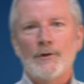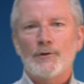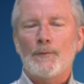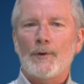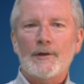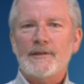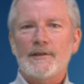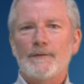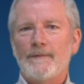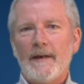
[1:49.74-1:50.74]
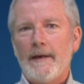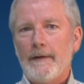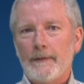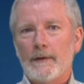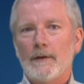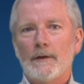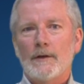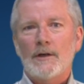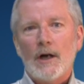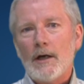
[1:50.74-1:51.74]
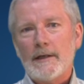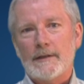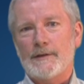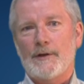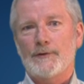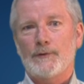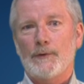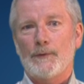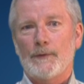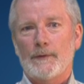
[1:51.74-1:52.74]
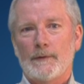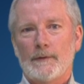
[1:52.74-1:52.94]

To a person of faith, God is the truth.